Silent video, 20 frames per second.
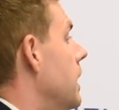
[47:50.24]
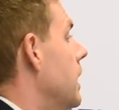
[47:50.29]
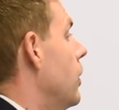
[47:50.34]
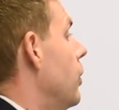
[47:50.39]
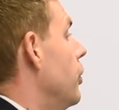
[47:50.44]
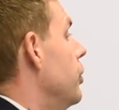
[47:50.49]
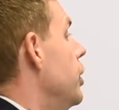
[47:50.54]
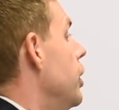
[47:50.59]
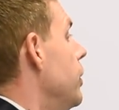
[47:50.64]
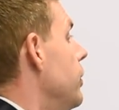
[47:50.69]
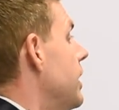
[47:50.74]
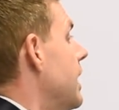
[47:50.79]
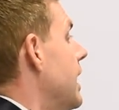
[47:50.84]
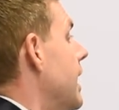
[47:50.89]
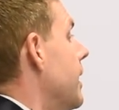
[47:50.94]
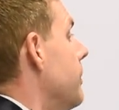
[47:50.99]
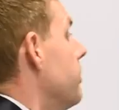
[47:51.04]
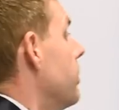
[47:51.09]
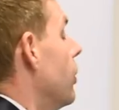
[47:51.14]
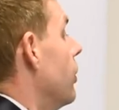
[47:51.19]
or
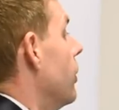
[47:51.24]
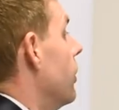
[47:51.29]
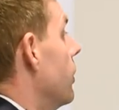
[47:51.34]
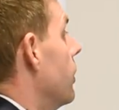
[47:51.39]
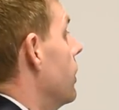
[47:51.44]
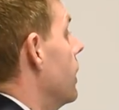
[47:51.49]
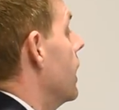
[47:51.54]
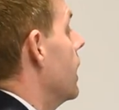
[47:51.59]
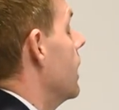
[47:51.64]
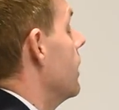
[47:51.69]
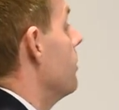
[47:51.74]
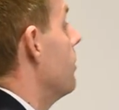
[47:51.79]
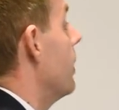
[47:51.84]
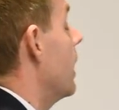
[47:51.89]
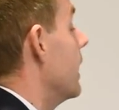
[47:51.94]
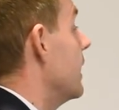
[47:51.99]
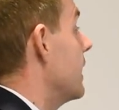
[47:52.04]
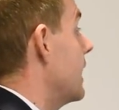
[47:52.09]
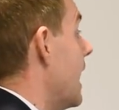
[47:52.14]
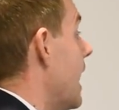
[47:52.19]
UKIP or
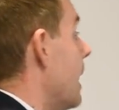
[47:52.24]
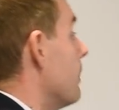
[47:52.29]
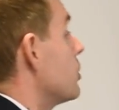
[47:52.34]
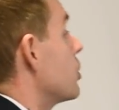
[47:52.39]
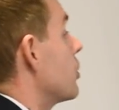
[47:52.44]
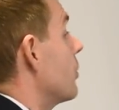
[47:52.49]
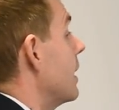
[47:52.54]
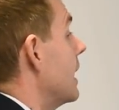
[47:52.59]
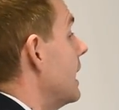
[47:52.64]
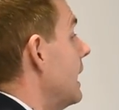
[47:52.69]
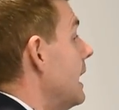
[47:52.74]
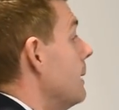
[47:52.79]
by capturing